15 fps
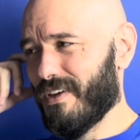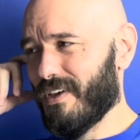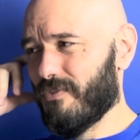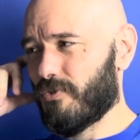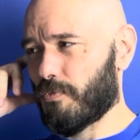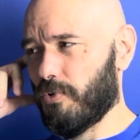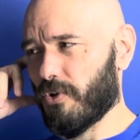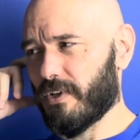If
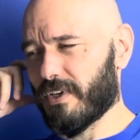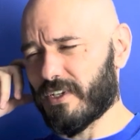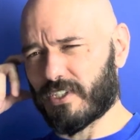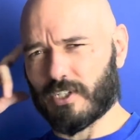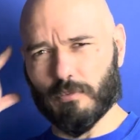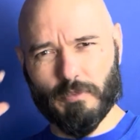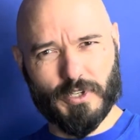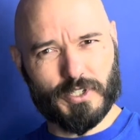you're putting a
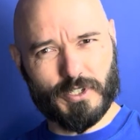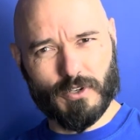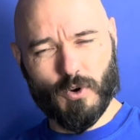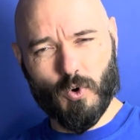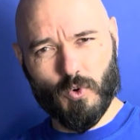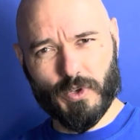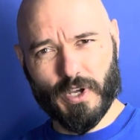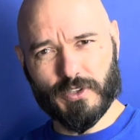submission
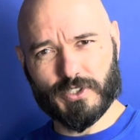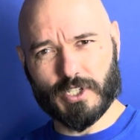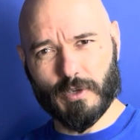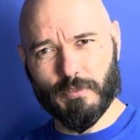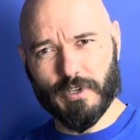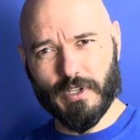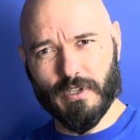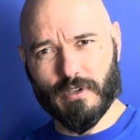hold on
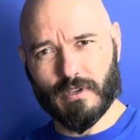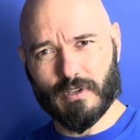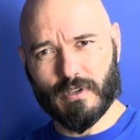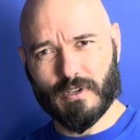somebody,